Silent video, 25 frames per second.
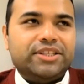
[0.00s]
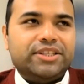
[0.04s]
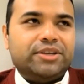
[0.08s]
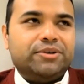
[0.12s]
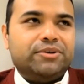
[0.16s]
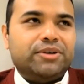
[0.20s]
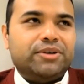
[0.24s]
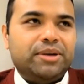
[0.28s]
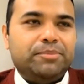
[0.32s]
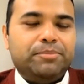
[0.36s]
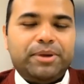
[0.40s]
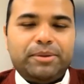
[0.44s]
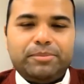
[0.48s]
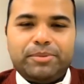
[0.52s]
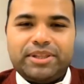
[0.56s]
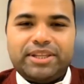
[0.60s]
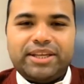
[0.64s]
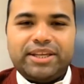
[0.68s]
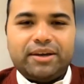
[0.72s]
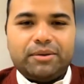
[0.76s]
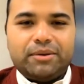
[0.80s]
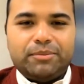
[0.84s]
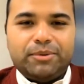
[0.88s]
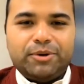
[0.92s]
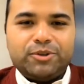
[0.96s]
generally people
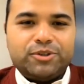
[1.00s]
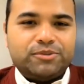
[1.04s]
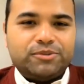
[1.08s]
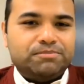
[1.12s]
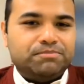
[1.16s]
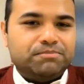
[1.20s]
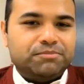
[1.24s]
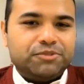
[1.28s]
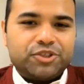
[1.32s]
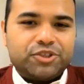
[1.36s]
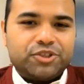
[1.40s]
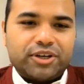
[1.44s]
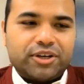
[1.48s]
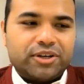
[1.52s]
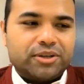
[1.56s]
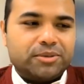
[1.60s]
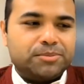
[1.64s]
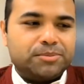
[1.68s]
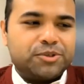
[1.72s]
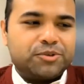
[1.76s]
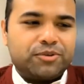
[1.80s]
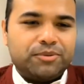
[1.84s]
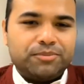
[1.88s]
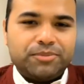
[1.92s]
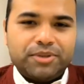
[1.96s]
think about
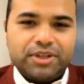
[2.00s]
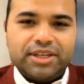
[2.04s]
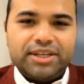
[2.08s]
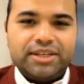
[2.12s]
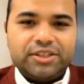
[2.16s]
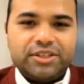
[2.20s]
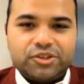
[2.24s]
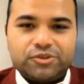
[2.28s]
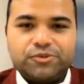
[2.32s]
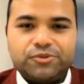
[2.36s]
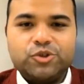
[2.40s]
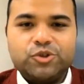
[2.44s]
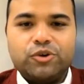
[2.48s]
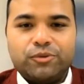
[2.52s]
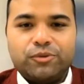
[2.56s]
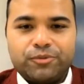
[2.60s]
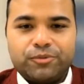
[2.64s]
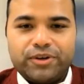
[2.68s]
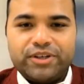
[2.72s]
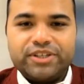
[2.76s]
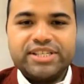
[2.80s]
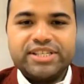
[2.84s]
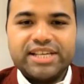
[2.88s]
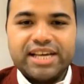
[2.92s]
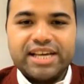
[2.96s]
startups from the lens of
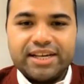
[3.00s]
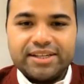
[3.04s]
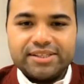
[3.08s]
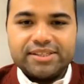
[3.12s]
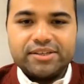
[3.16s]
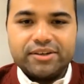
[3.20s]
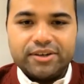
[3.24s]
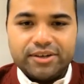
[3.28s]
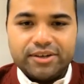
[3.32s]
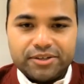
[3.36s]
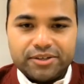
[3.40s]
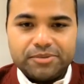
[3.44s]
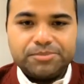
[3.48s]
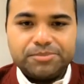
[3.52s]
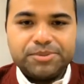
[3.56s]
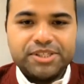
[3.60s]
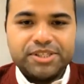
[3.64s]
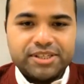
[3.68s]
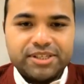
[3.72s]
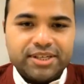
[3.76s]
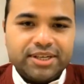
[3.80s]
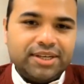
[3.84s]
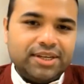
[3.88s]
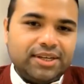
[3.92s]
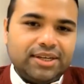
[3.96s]
software SaaS
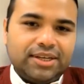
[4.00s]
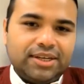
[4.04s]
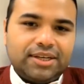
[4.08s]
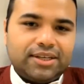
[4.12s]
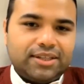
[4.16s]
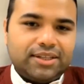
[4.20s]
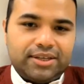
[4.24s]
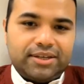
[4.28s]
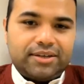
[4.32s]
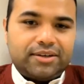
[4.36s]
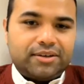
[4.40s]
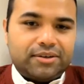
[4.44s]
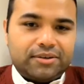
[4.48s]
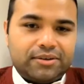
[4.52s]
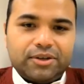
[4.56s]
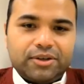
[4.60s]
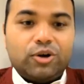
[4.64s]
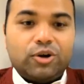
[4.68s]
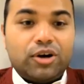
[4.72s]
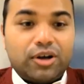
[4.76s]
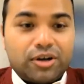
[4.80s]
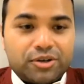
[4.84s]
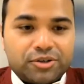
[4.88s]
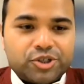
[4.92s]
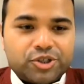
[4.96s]
startups. There are
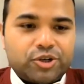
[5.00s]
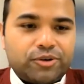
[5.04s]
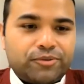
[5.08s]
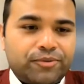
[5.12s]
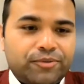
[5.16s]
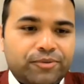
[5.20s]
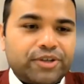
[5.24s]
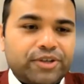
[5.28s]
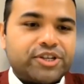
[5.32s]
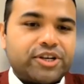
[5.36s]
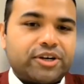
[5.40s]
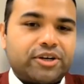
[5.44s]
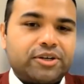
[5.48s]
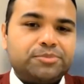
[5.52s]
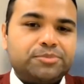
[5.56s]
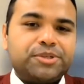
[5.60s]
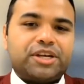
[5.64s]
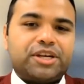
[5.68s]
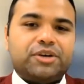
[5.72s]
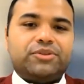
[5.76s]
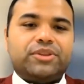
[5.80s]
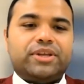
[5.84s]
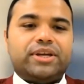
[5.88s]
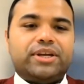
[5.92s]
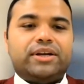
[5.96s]
a lot of software
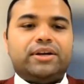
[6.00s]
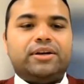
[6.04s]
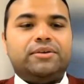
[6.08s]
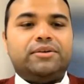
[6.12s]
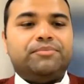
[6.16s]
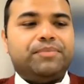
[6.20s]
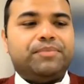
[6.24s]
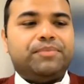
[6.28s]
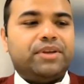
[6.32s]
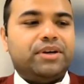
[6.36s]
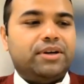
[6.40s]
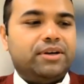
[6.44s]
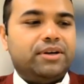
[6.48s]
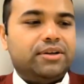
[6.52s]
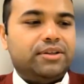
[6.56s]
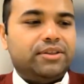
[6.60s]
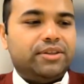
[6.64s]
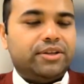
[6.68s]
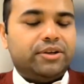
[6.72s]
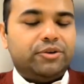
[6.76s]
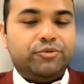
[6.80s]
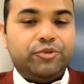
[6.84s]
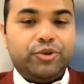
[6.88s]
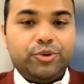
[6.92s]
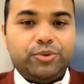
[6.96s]
startups out there.
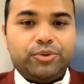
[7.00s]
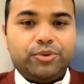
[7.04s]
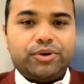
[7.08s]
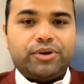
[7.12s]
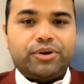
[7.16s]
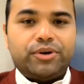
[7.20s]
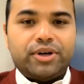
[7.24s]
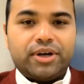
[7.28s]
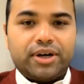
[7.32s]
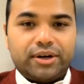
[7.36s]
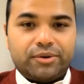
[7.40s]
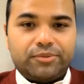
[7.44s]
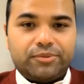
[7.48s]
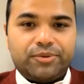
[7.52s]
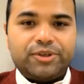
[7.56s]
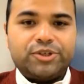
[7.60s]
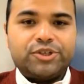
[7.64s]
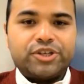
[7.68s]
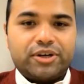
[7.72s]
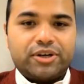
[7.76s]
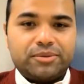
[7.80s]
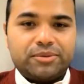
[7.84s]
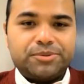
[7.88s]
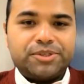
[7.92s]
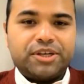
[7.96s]
There are fewer hardware
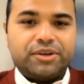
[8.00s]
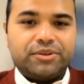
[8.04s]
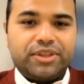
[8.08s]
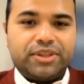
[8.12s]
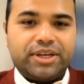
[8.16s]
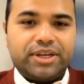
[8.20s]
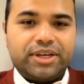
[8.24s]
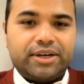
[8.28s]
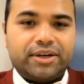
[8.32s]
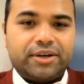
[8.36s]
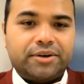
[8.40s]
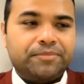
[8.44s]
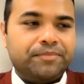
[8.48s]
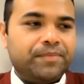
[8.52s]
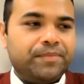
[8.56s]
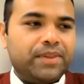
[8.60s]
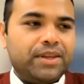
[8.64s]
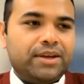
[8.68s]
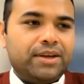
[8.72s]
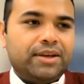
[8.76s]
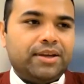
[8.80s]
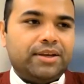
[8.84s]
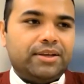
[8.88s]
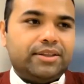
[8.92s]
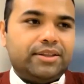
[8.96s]
startups out there.
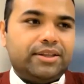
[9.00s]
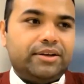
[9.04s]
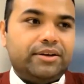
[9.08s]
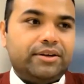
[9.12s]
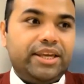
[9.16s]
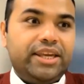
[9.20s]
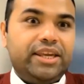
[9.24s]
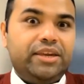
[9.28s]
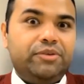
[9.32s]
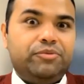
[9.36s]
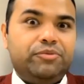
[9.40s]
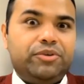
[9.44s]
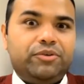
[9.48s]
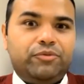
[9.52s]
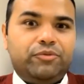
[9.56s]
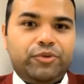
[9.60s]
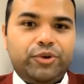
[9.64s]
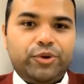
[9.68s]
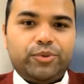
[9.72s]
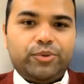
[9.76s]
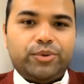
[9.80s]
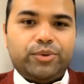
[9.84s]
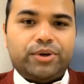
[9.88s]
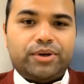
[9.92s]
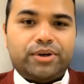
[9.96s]
There are even
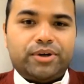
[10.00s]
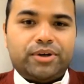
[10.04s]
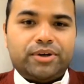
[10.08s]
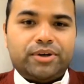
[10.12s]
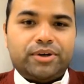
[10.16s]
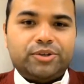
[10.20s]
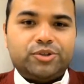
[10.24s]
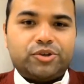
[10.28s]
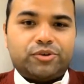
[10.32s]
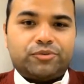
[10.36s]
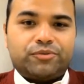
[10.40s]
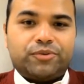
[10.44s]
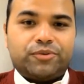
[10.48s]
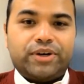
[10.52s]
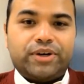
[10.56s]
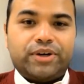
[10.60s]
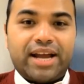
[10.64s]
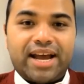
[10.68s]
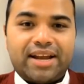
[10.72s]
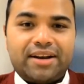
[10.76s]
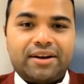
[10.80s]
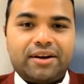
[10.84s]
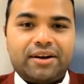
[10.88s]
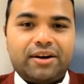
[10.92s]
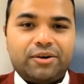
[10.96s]
fewer software
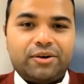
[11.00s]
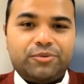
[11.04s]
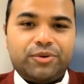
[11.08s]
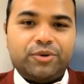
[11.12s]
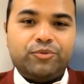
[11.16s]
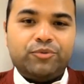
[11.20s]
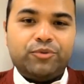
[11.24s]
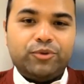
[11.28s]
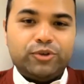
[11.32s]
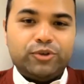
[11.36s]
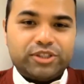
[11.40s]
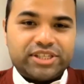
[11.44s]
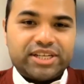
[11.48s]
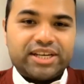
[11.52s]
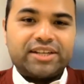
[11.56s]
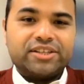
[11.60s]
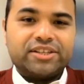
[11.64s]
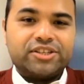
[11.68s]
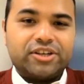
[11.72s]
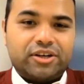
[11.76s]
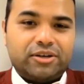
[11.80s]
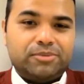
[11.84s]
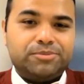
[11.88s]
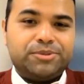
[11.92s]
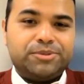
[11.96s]
and hardware full
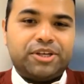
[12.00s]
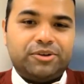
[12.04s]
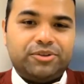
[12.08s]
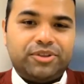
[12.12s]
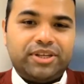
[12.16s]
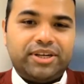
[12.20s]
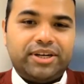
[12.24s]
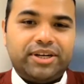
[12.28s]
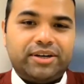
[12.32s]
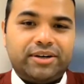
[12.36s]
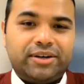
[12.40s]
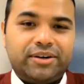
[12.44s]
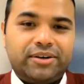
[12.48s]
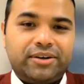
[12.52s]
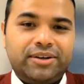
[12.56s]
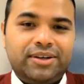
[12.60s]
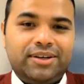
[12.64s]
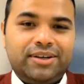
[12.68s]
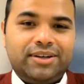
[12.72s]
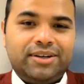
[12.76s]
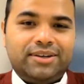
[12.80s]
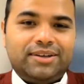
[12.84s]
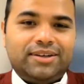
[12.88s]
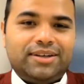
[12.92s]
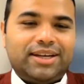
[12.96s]
stack startups out there.
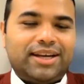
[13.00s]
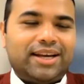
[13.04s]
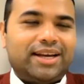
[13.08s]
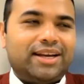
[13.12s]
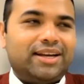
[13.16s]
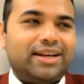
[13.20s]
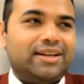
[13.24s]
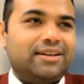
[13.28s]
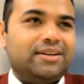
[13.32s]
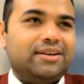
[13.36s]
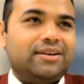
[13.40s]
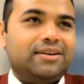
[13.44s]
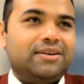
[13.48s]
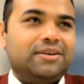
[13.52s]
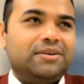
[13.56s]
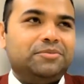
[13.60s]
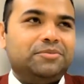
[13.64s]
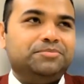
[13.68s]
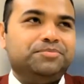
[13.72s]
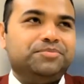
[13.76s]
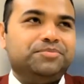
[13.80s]
And